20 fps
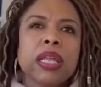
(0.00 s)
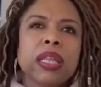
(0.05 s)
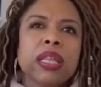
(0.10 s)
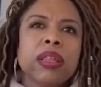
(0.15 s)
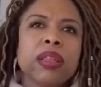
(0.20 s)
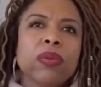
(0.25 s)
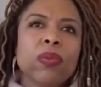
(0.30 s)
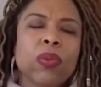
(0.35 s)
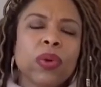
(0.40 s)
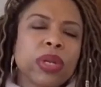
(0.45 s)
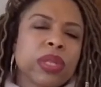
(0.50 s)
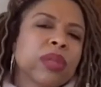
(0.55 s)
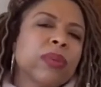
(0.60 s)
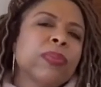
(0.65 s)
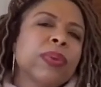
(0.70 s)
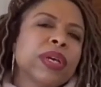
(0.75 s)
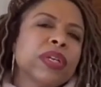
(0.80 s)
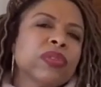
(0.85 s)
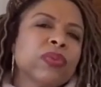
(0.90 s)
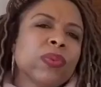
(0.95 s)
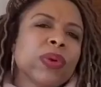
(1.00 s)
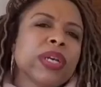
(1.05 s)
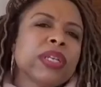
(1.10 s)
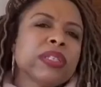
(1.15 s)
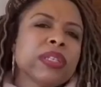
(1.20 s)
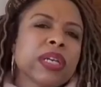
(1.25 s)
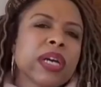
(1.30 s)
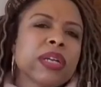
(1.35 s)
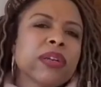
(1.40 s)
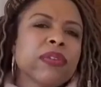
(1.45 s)
one of the best ways to
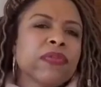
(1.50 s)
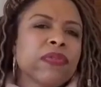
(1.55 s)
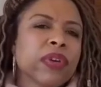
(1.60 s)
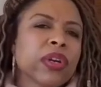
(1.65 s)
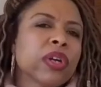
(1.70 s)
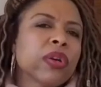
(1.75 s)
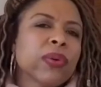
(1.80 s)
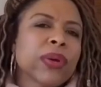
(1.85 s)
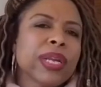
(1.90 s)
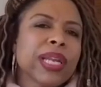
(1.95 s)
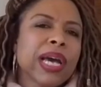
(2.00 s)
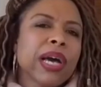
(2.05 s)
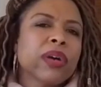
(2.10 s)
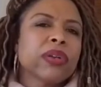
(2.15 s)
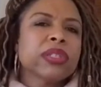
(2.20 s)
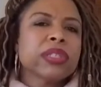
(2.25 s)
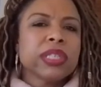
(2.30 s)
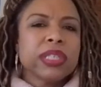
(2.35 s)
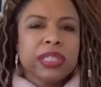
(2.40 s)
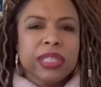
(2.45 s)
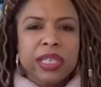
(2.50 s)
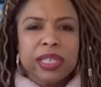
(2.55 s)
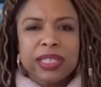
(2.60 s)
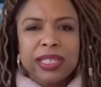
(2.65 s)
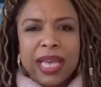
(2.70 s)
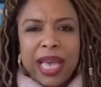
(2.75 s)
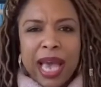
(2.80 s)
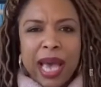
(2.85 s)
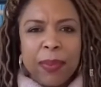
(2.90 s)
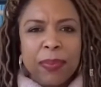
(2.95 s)
kind of figure it out is it tends to
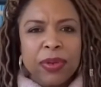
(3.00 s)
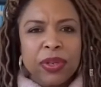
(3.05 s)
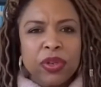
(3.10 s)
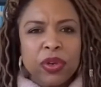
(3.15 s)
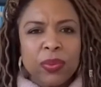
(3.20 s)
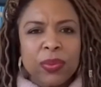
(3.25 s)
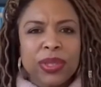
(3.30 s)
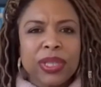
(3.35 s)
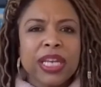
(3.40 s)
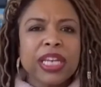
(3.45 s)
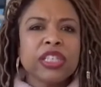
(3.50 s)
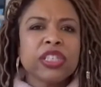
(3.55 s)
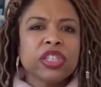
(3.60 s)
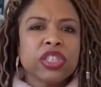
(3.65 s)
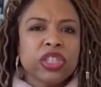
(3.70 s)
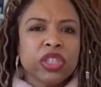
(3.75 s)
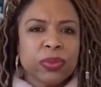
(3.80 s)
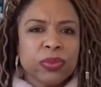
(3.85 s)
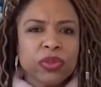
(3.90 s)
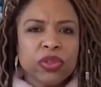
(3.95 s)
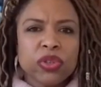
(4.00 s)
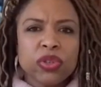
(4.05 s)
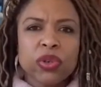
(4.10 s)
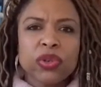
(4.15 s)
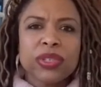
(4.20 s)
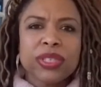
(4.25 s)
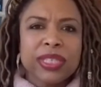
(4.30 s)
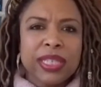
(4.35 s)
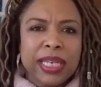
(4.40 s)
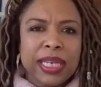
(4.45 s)
happen in your relationships. You start
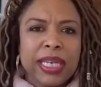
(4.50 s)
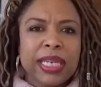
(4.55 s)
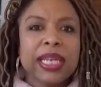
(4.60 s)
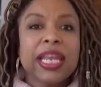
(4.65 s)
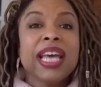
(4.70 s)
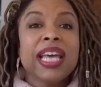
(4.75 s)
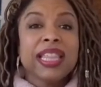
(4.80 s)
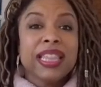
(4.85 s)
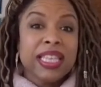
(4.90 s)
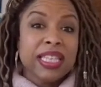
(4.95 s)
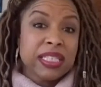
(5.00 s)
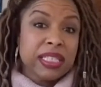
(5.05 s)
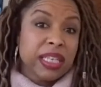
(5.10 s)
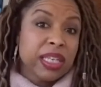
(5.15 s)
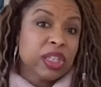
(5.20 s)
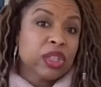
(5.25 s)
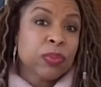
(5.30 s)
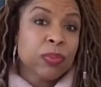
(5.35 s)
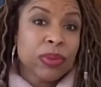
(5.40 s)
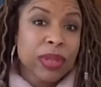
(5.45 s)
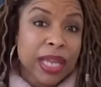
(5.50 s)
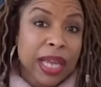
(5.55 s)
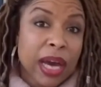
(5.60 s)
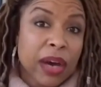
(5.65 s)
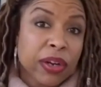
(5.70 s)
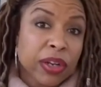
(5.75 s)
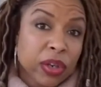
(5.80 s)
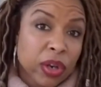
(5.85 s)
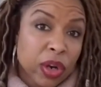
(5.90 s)
seeing these things play out in our